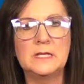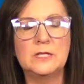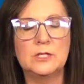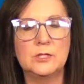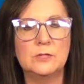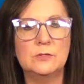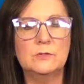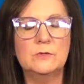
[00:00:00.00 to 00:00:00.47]

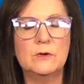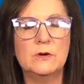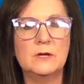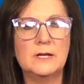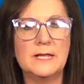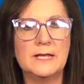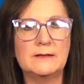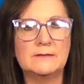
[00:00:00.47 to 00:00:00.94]
You are
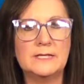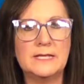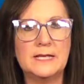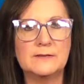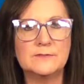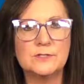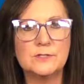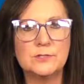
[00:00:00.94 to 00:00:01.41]
allowed to
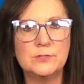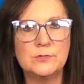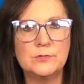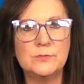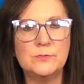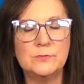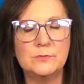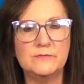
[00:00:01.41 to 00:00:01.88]
have
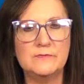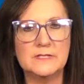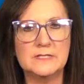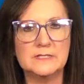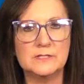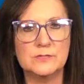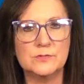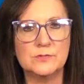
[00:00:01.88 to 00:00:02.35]
2
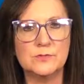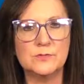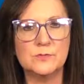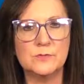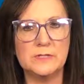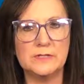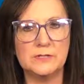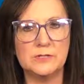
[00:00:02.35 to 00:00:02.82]
visitors
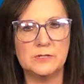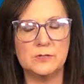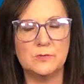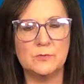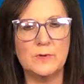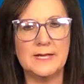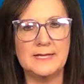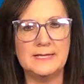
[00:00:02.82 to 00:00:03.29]
with you
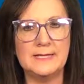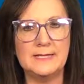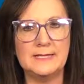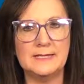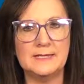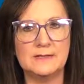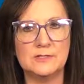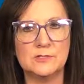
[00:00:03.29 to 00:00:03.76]
waiting
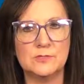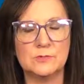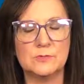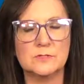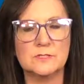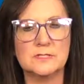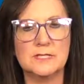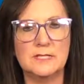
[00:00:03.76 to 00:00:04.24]
in the
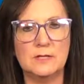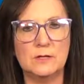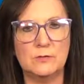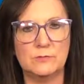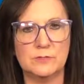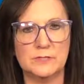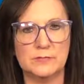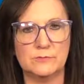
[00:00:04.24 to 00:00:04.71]
short stay
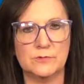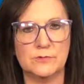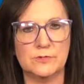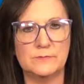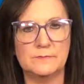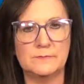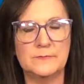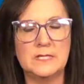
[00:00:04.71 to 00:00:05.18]
holding
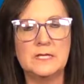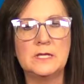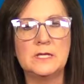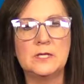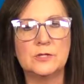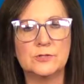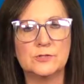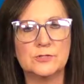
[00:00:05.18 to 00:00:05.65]
room.
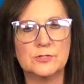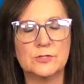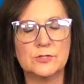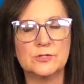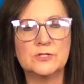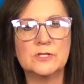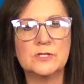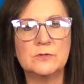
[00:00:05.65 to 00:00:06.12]
Your
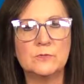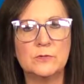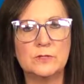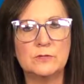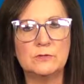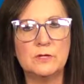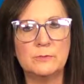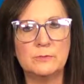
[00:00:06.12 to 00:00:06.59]
surgeon
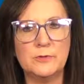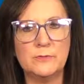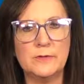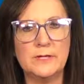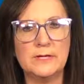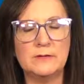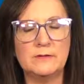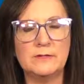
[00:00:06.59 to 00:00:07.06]
will come
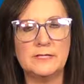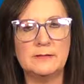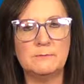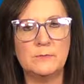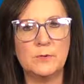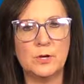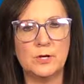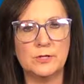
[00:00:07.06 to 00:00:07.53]
around and
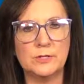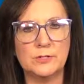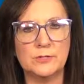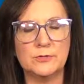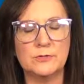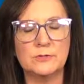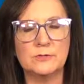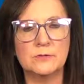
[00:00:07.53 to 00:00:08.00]
mark
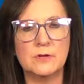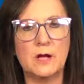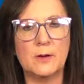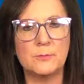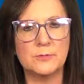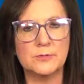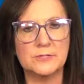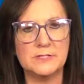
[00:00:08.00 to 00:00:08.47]
your
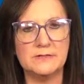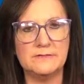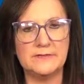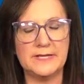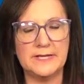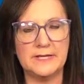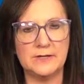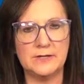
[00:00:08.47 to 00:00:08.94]
operative
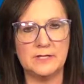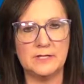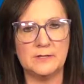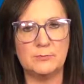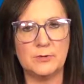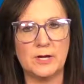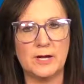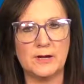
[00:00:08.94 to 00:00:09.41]
area
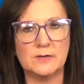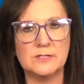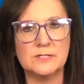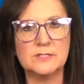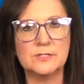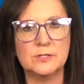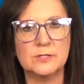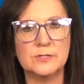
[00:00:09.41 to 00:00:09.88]
prior to
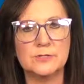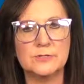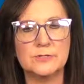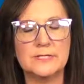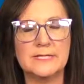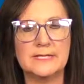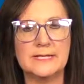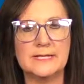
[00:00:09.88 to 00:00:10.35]

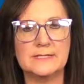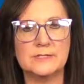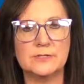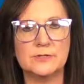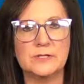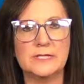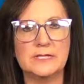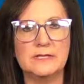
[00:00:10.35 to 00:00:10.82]
surgery and answer
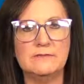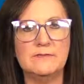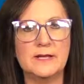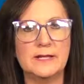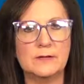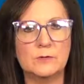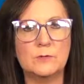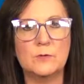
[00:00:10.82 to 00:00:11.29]
any
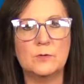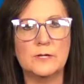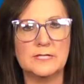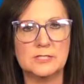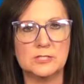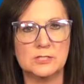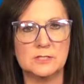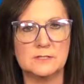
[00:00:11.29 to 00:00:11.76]
final
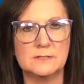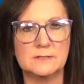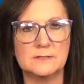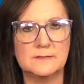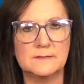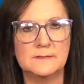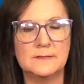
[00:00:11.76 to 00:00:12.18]
questions.